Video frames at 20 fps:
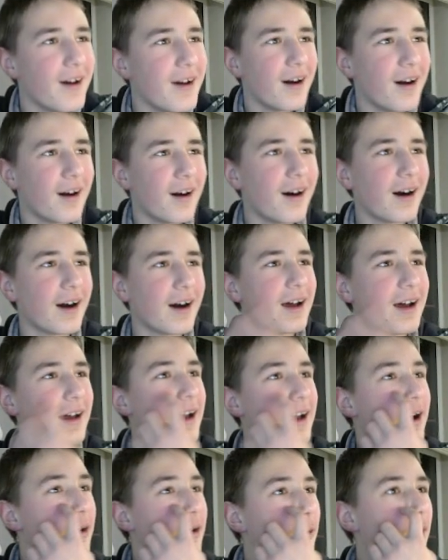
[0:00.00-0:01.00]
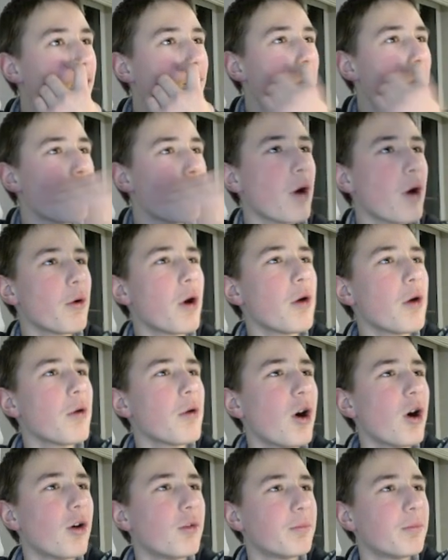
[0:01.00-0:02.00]
Ah,
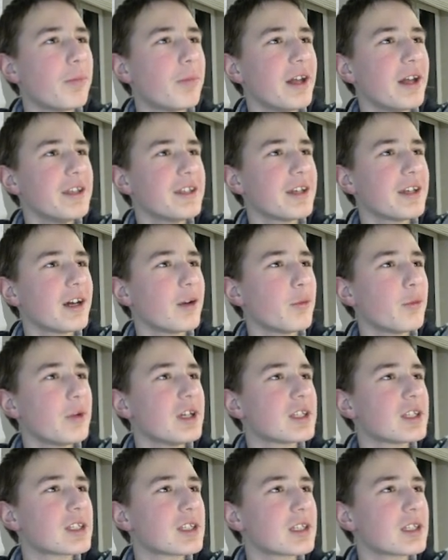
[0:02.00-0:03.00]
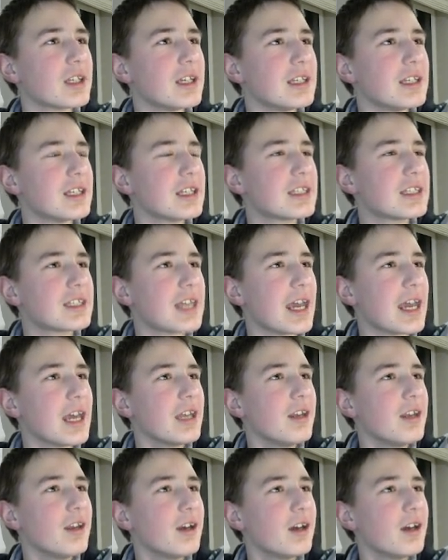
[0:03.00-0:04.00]
whoa. Panda with, is it 10?
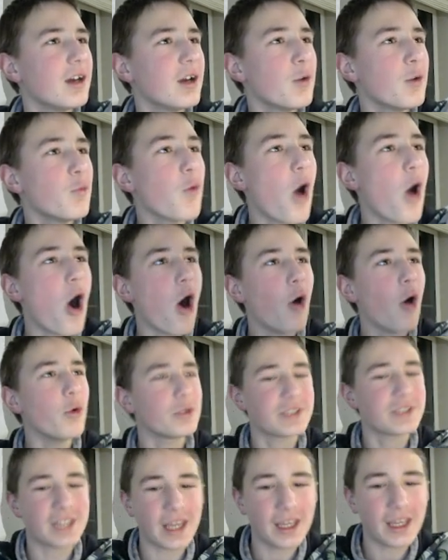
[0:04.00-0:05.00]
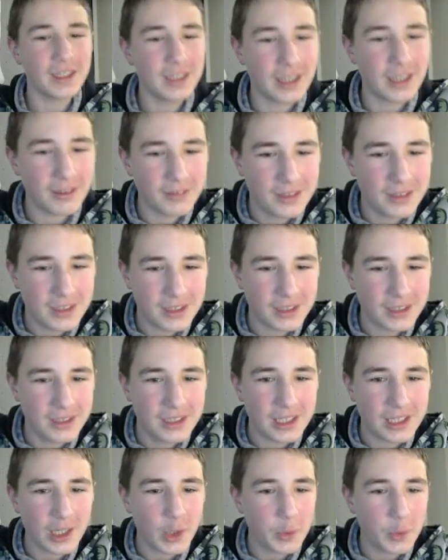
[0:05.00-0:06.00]
Whoa, 10
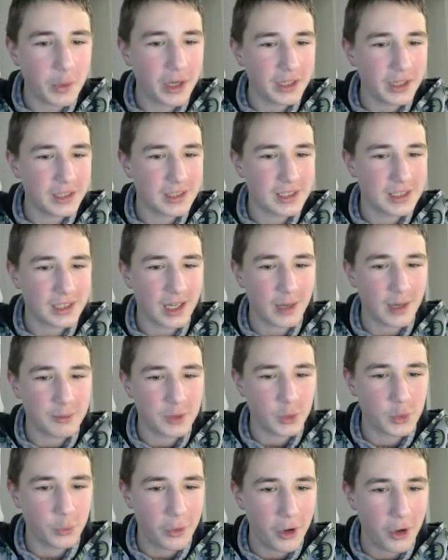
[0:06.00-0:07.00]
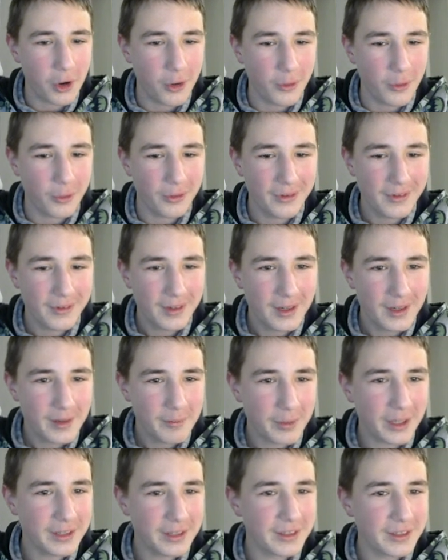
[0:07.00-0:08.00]
tier 1 subs. Whoa,
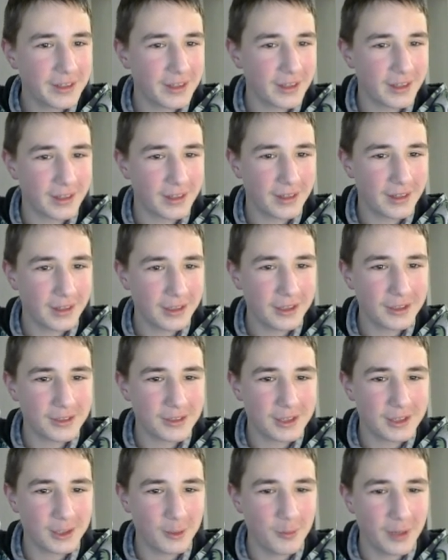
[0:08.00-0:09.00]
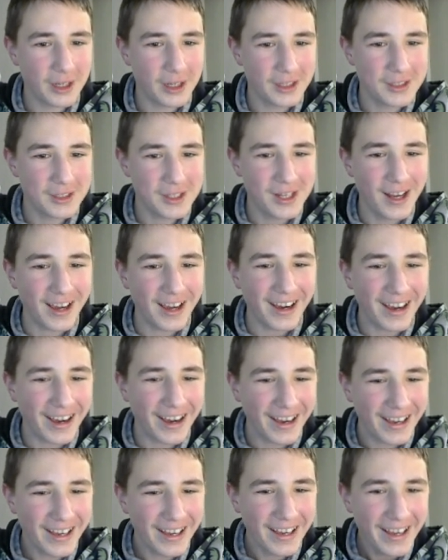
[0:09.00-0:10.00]
Panda, thank you so much.
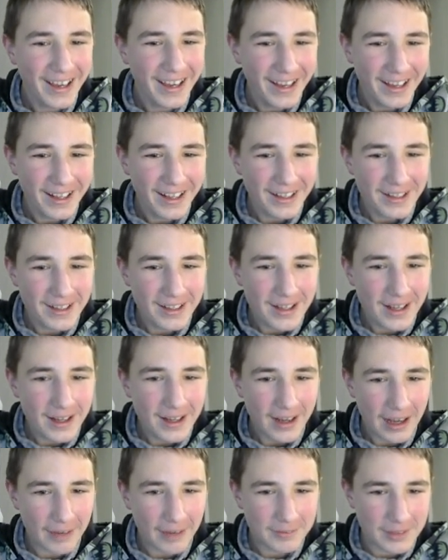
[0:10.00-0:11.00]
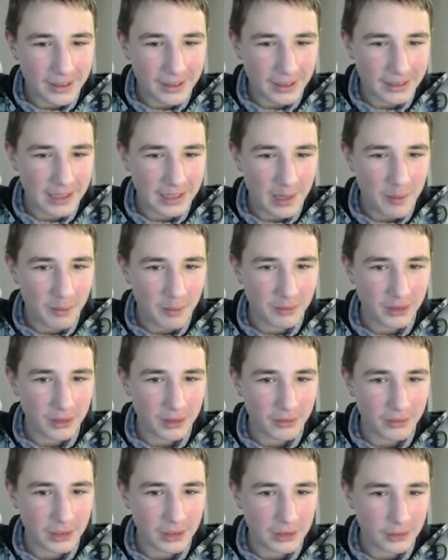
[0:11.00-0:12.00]
After that game, I'm gonna
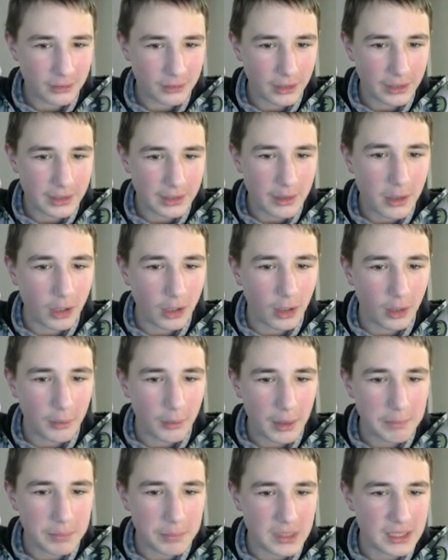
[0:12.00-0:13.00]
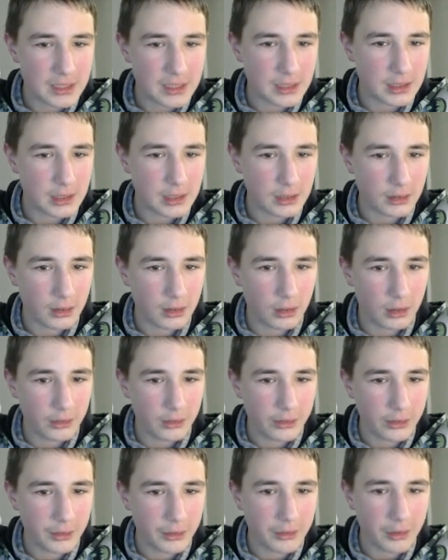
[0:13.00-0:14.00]
reach who got. Oh, my pieces. Oh
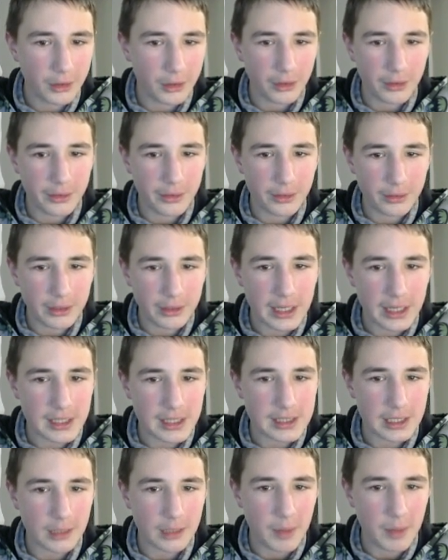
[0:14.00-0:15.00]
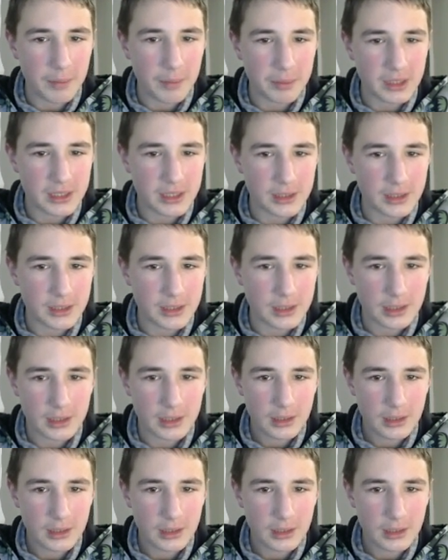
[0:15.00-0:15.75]
no, guys, help my pieces.